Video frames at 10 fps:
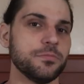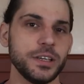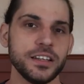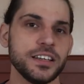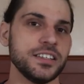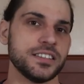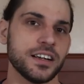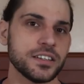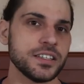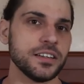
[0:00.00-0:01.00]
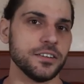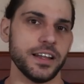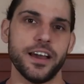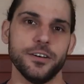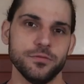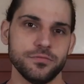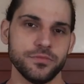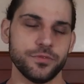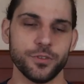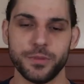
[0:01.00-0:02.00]
be in his arsenal now.
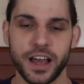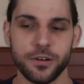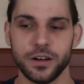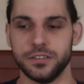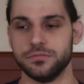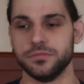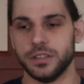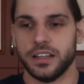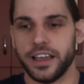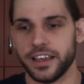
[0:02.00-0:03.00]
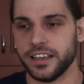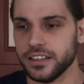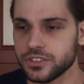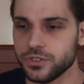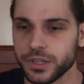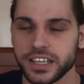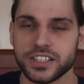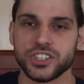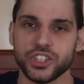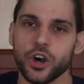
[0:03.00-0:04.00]
From now on, like, he's doing
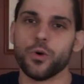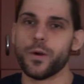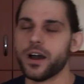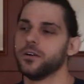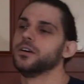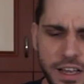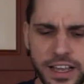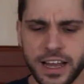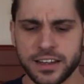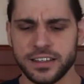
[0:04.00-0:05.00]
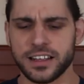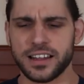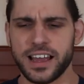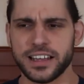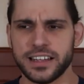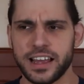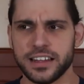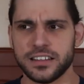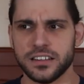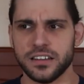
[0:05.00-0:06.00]
it so well. I kind of didn't like
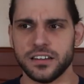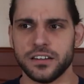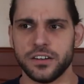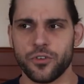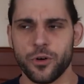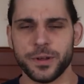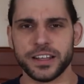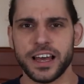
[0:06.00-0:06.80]
that Roman